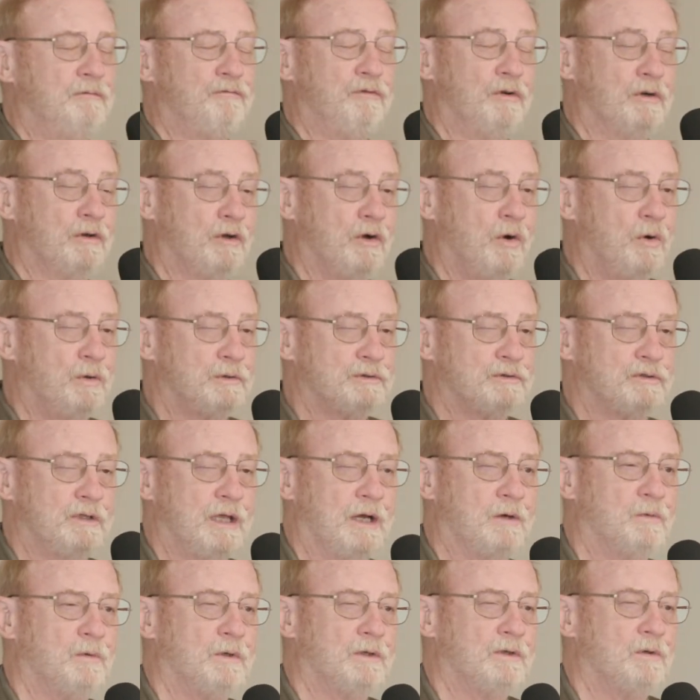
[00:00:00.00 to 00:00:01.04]
different goals
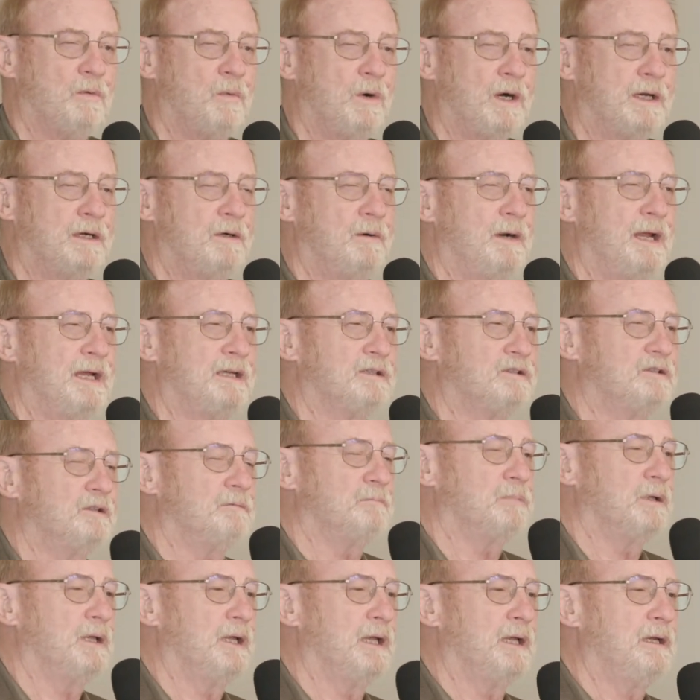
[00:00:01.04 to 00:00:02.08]
that were in the water
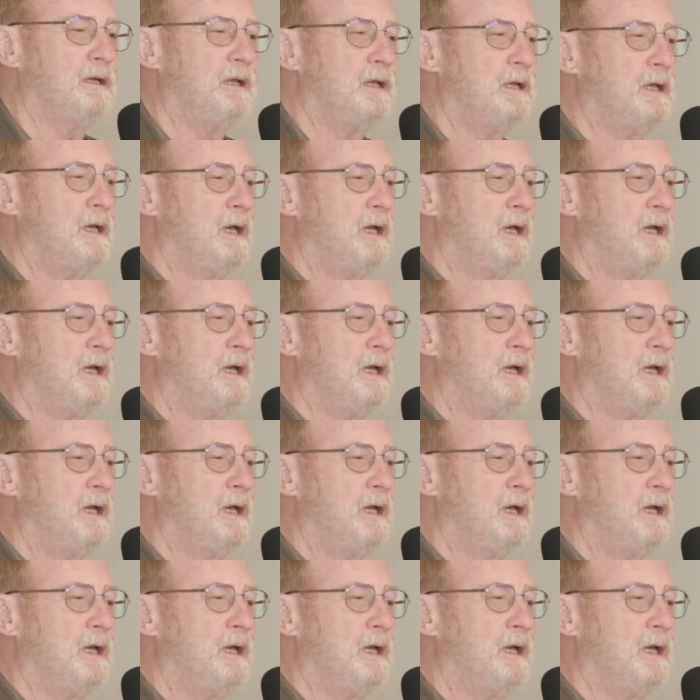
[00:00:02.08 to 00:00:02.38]
action plan.